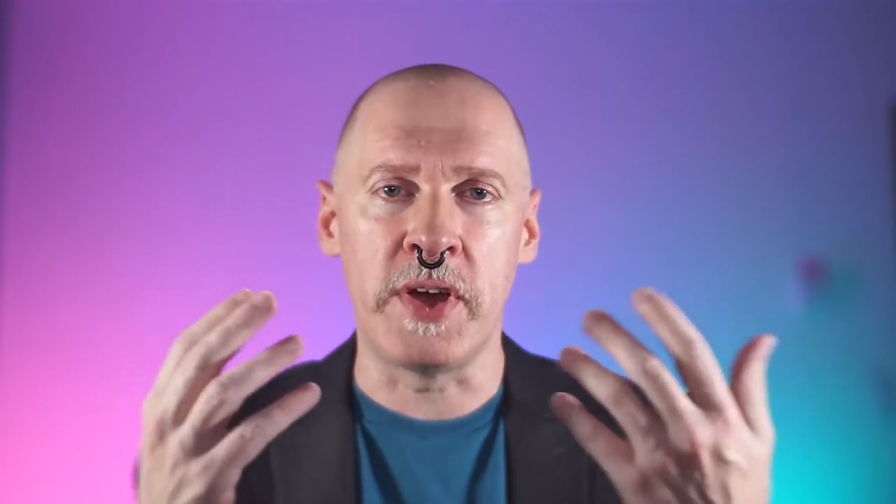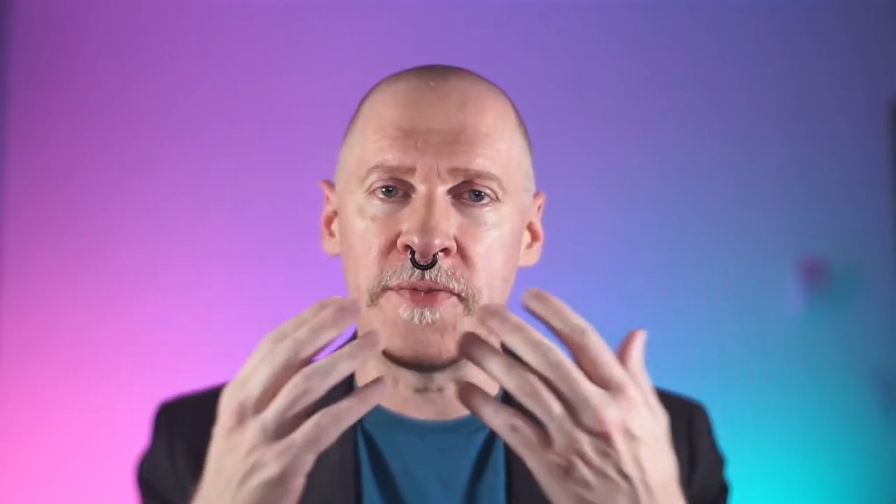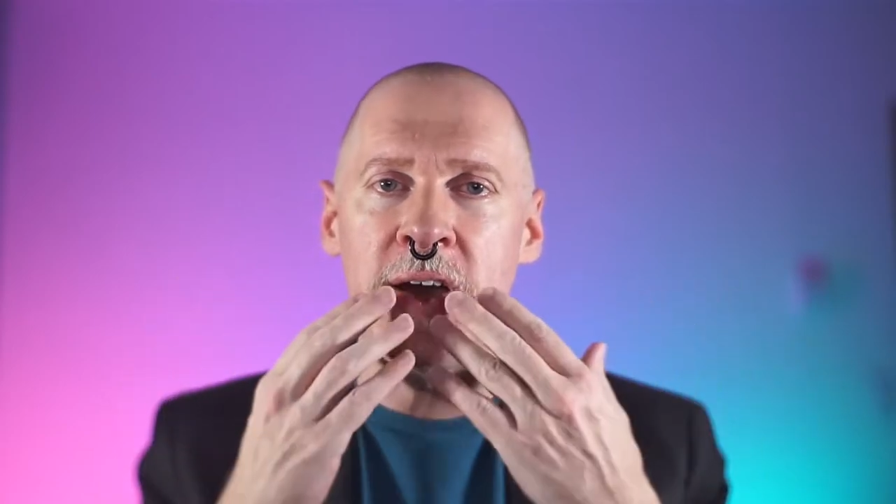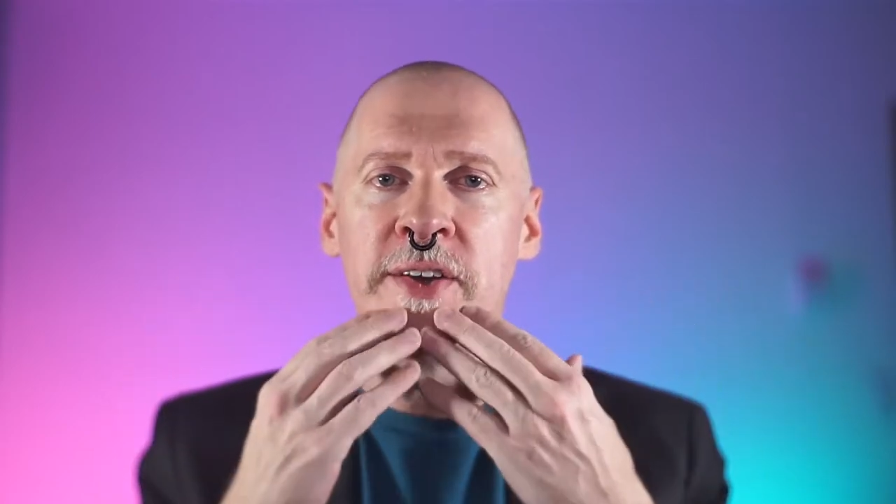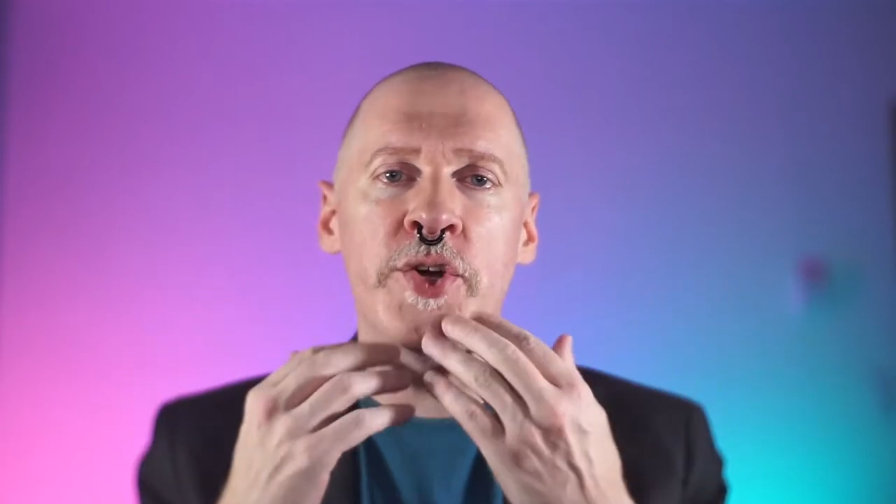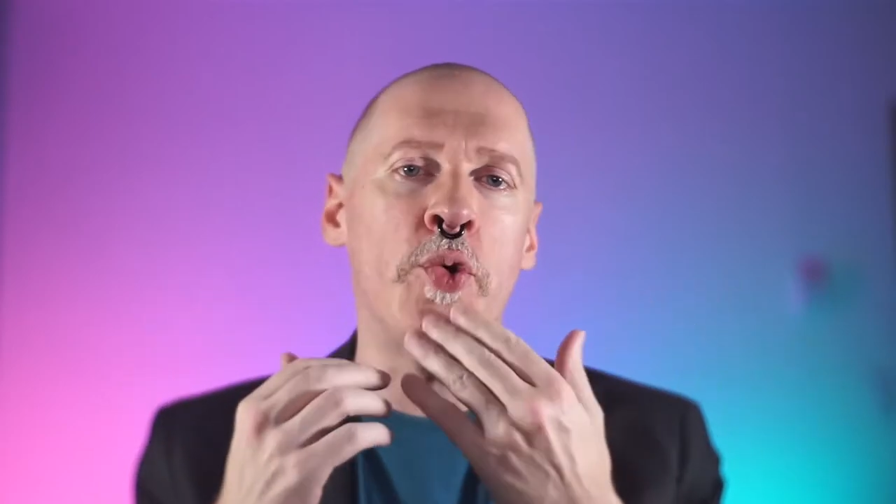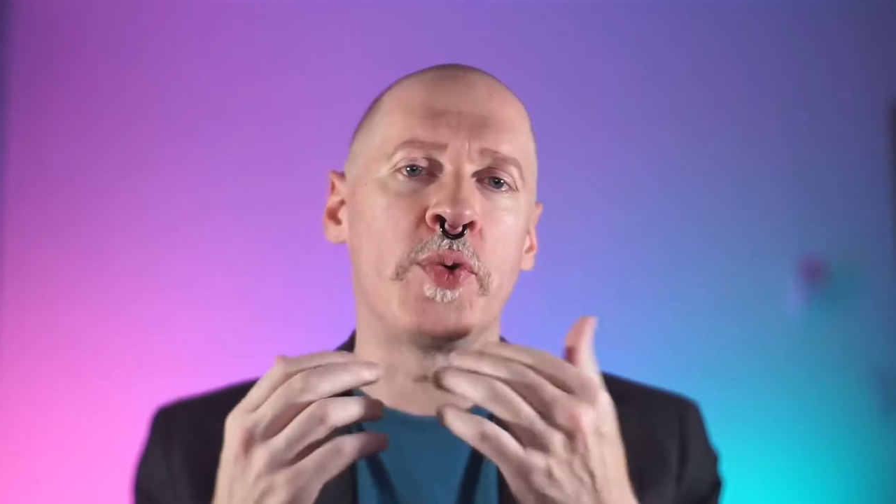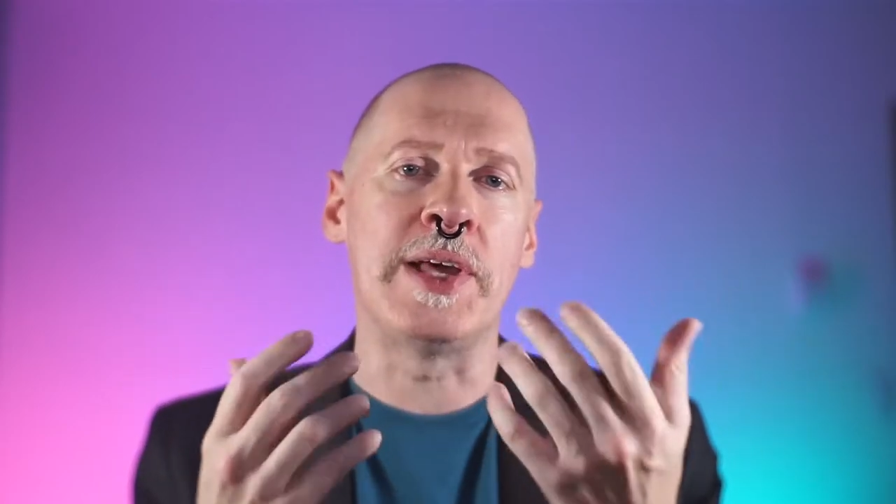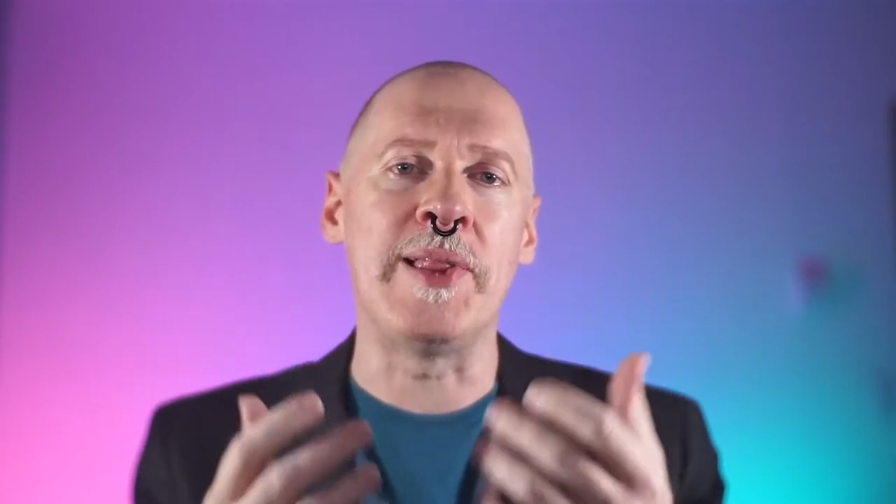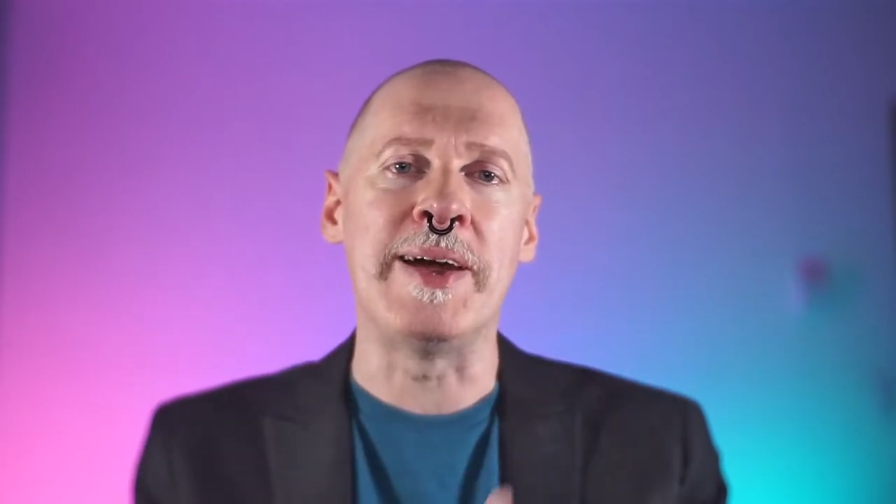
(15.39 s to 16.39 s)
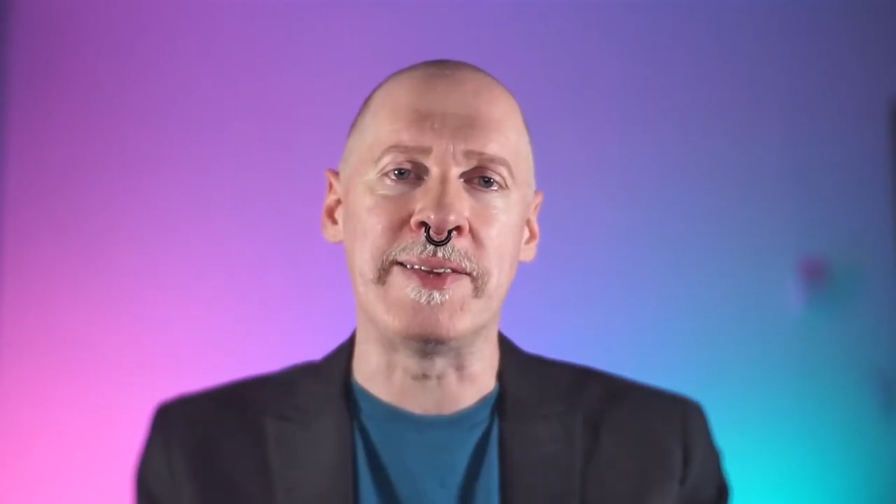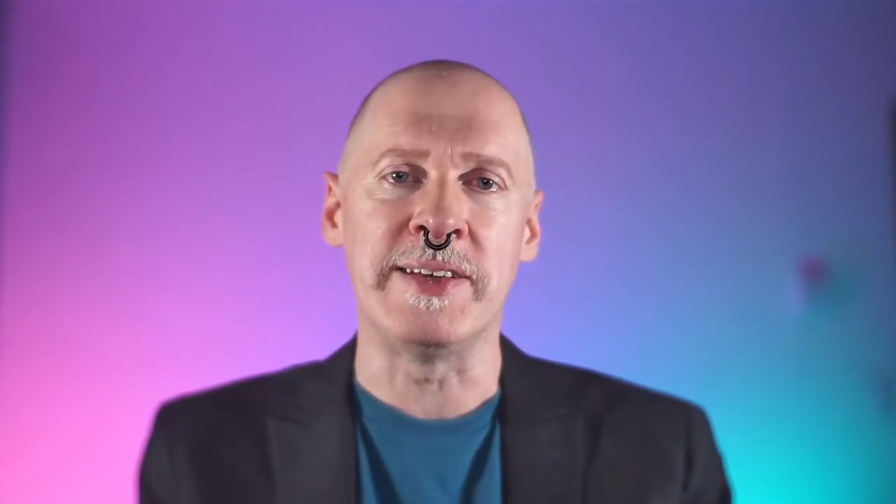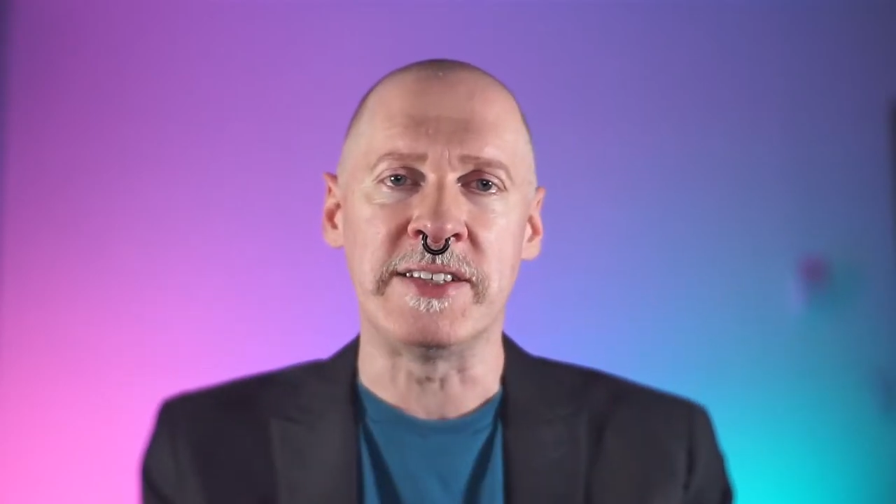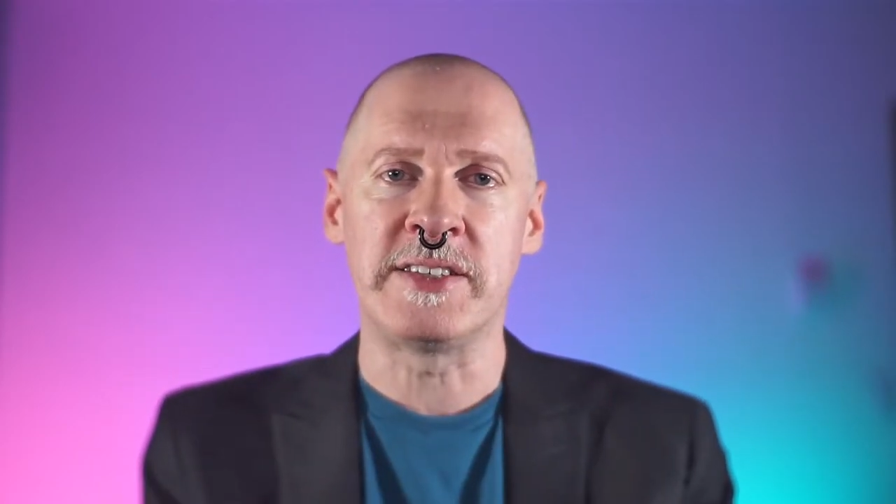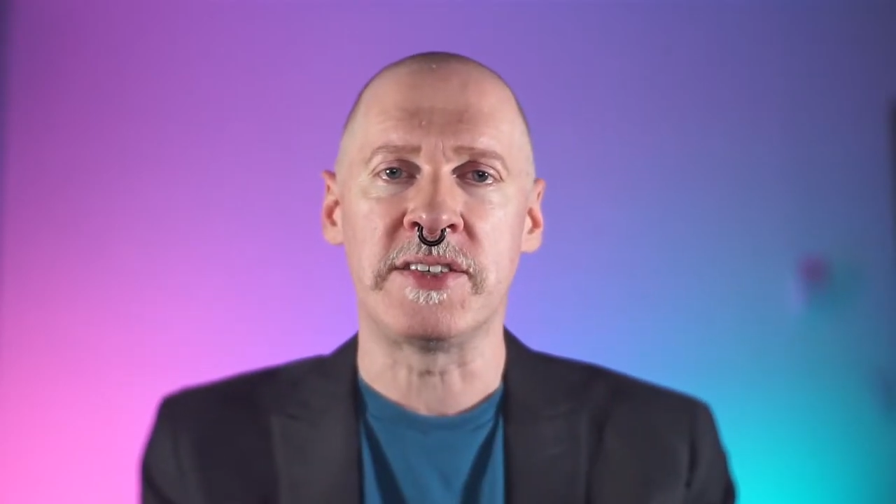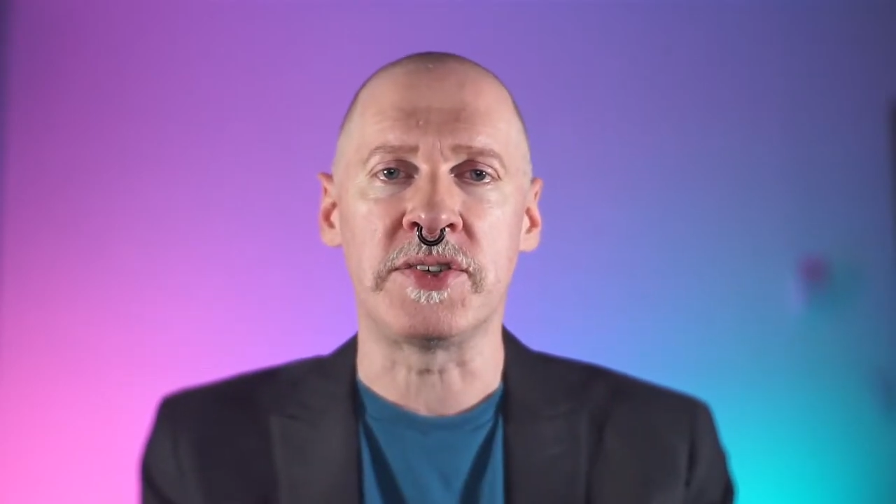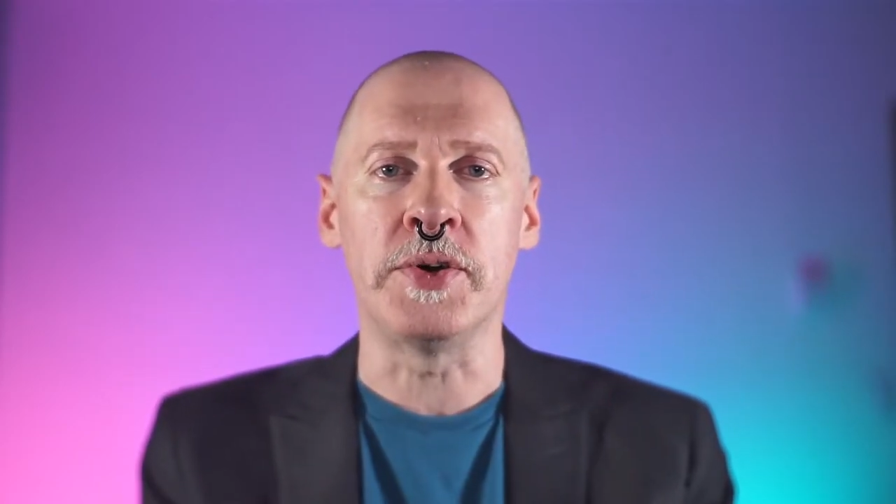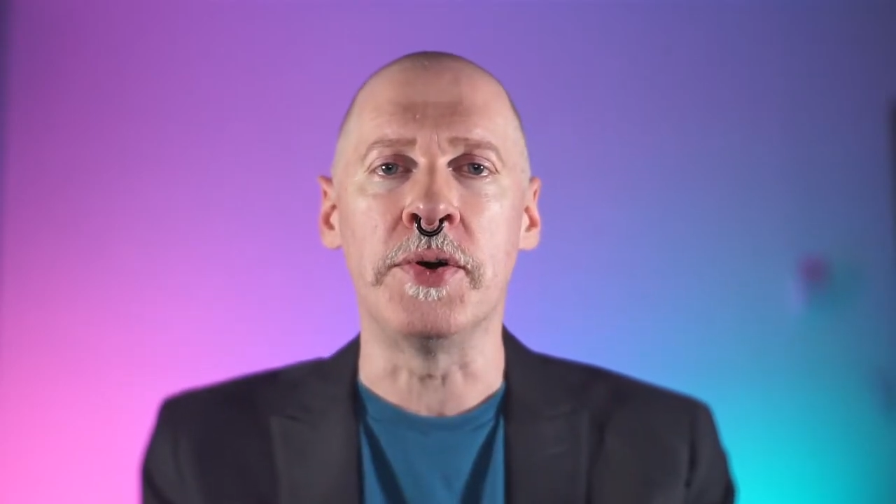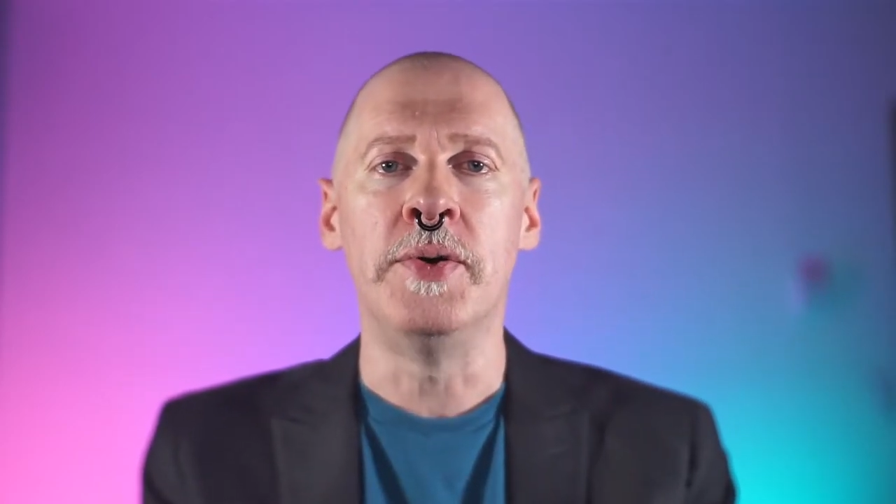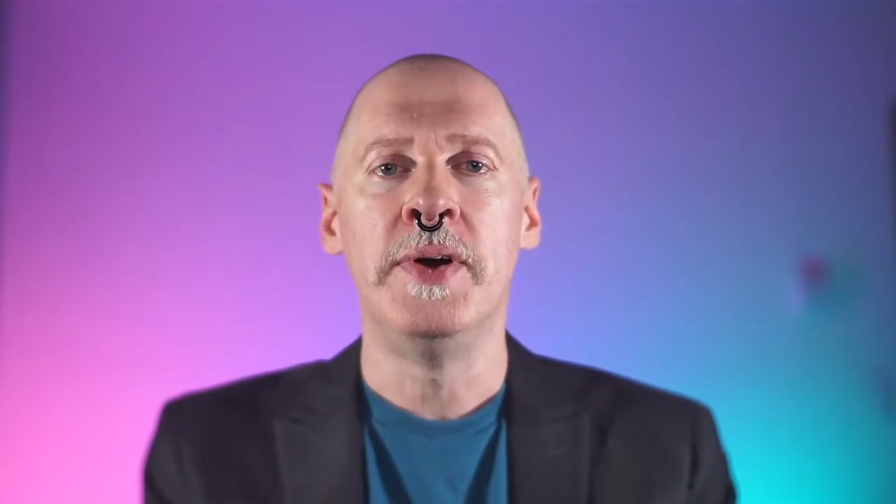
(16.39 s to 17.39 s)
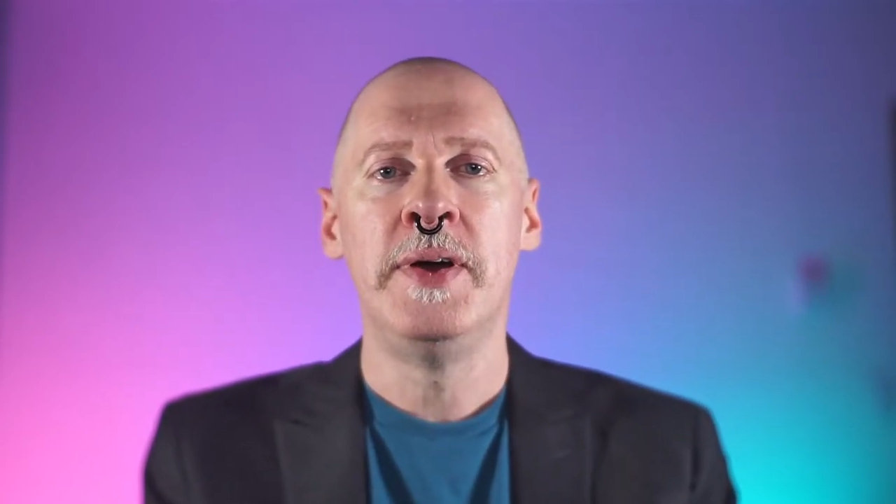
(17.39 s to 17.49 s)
if I don't really like this, so.